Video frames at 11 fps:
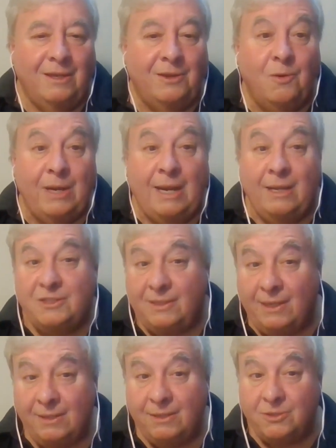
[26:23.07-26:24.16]
no one else in
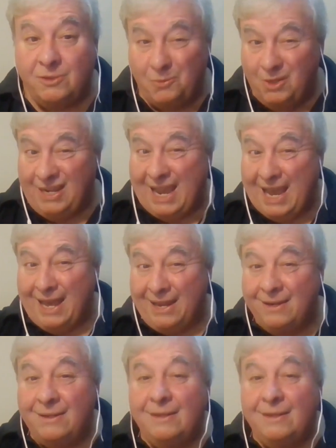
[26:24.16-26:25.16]
the industry really had,